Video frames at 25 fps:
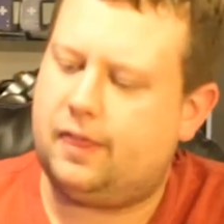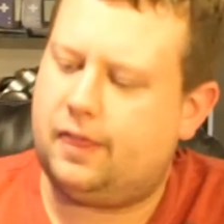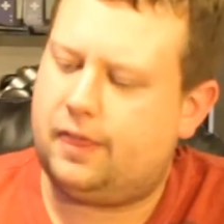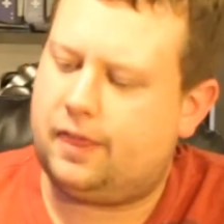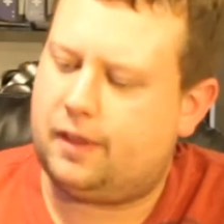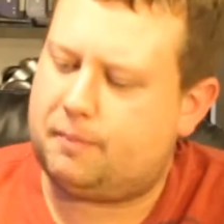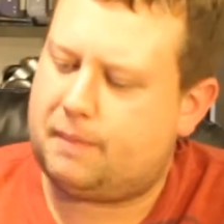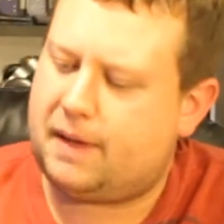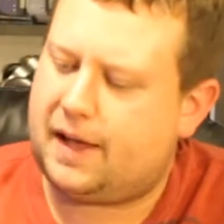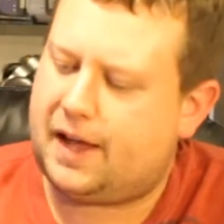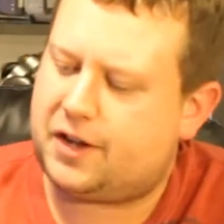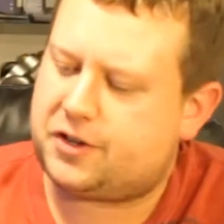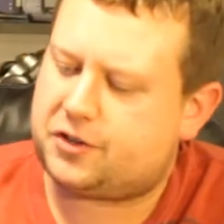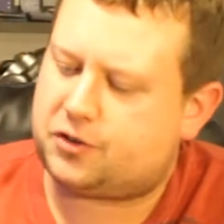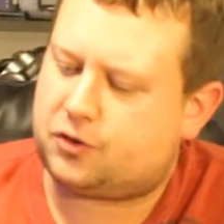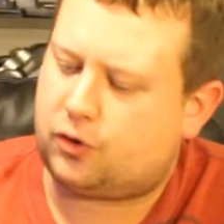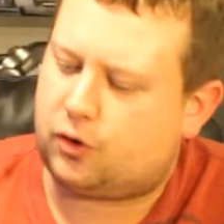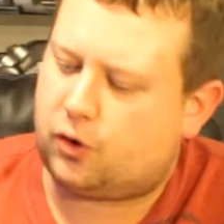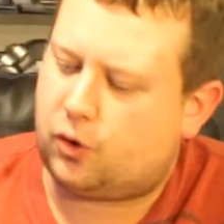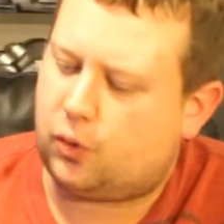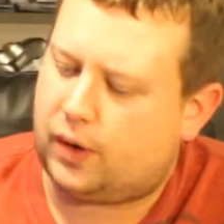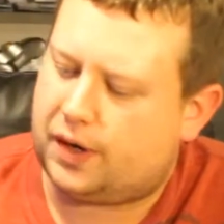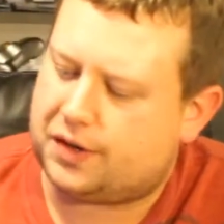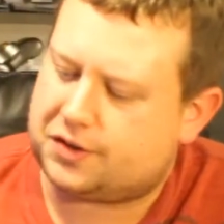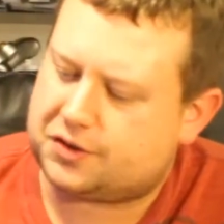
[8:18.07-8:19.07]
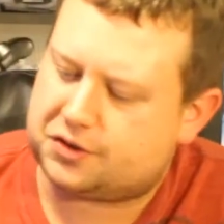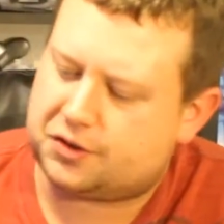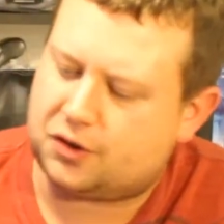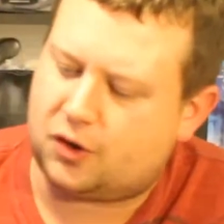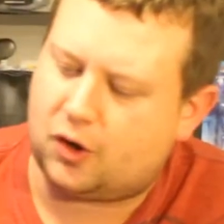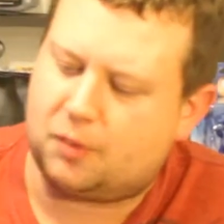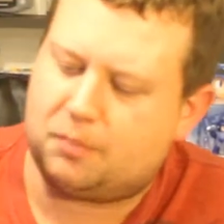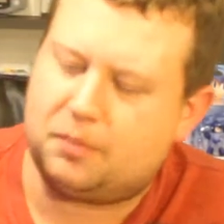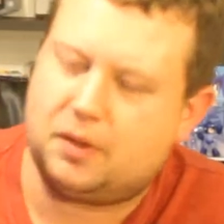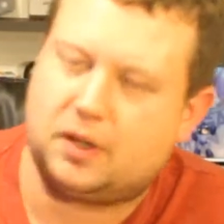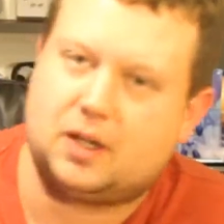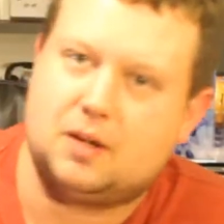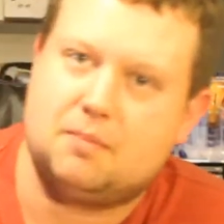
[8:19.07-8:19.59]
the Magical Quest
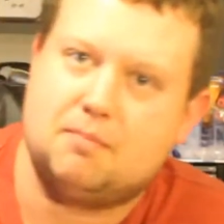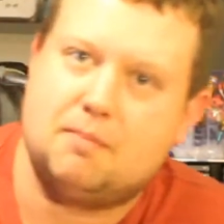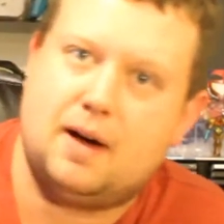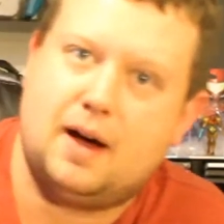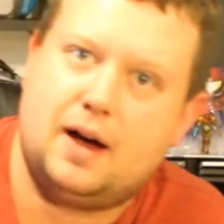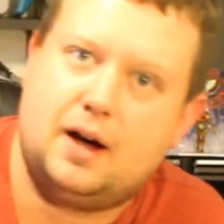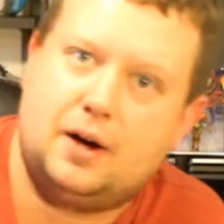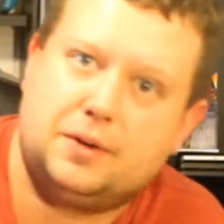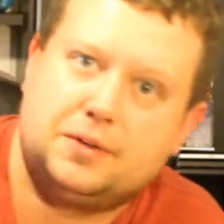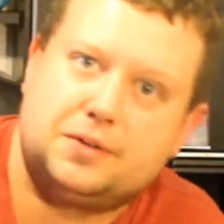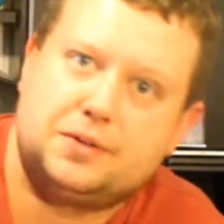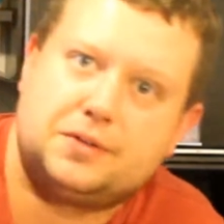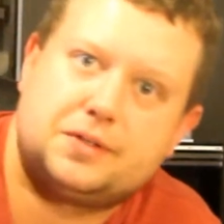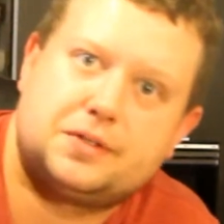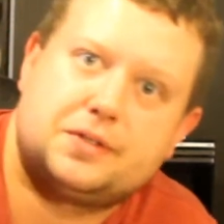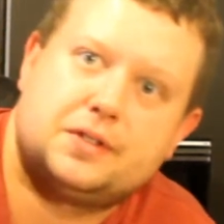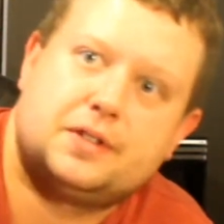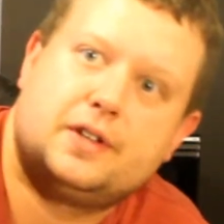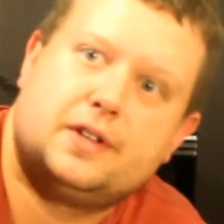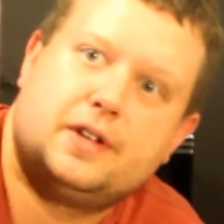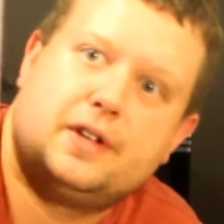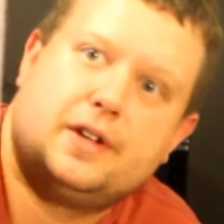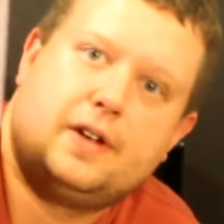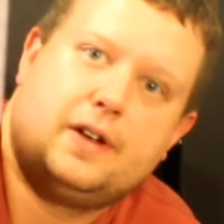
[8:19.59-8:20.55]
star Mickey Mouse,